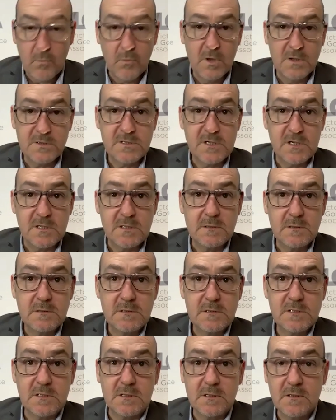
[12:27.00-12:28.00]
Well said,
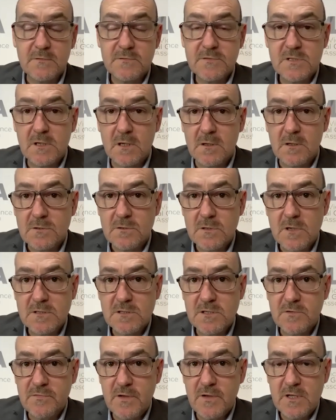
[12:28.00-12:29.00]
Steve. So
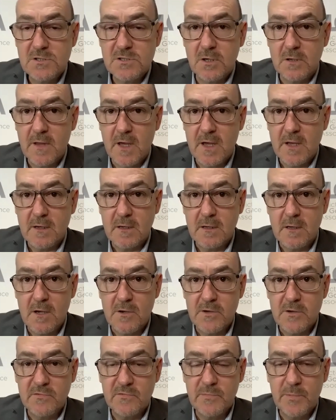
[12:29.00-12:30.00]
to finish on that
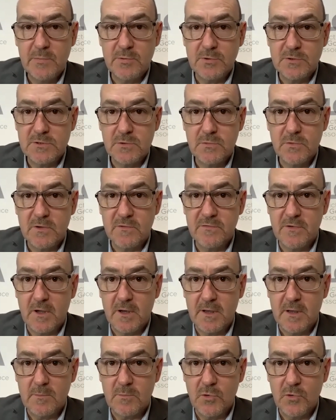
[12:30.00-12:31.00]
note, if people do want to
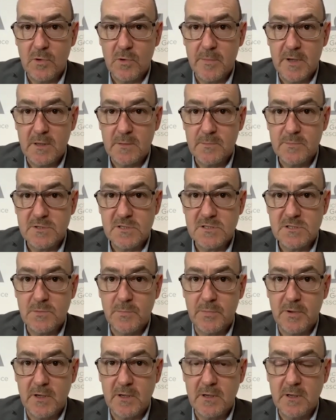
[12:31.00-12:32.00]
find out more about
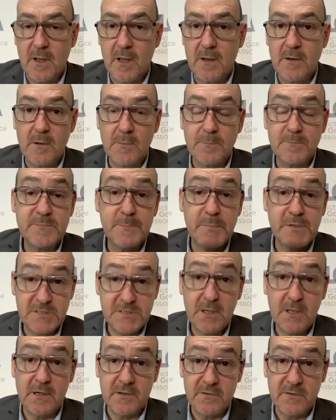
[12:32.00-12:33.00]
participating, and
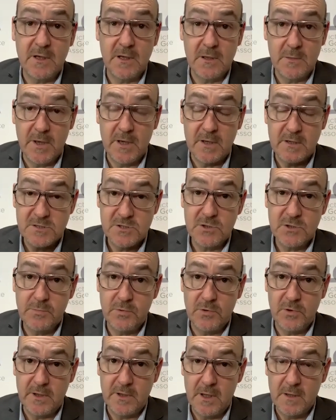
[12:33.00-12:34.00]
particularly thinking about, as you
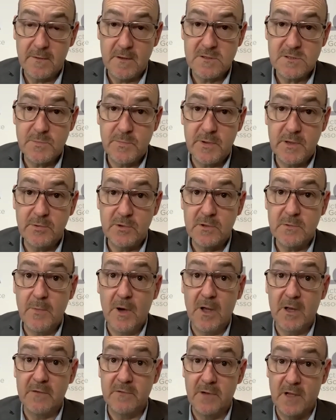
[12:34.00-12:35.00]
point out, those people who
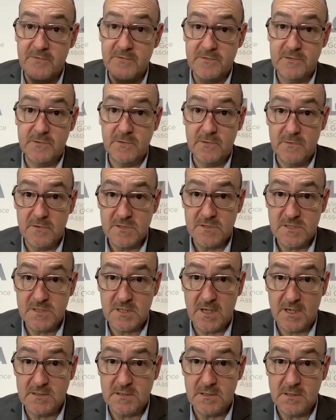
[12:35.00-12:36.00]
might have left the
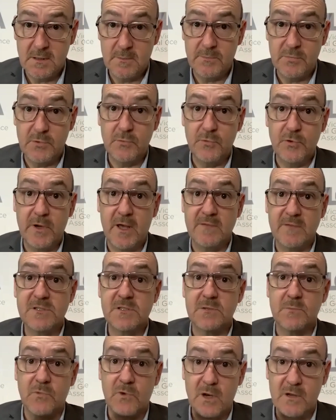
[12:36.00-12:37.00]
sector but would have
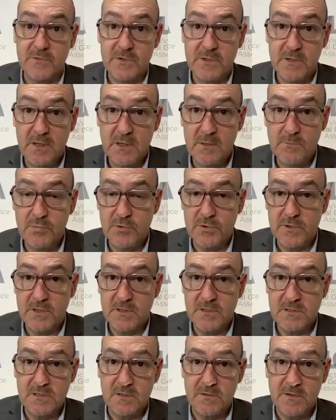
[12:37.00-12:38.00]
some relevant input
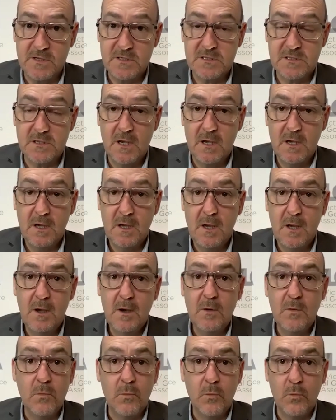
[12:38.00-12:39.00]
into this,
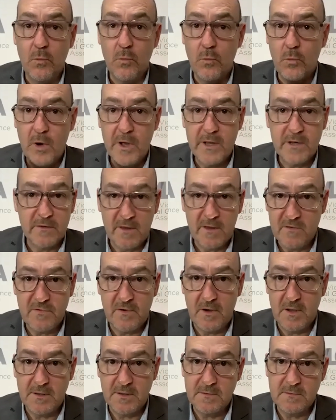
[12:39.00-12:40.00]
where do they
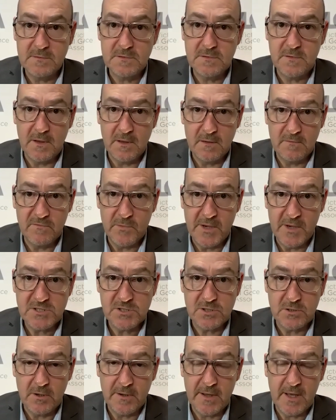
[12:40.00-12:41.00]
find the
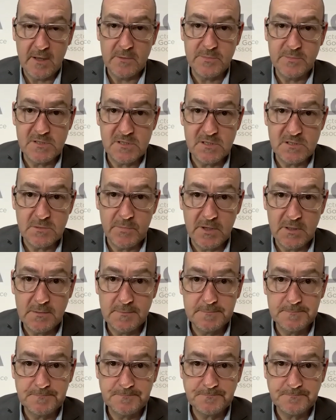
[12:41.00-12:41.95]
information on how to participate?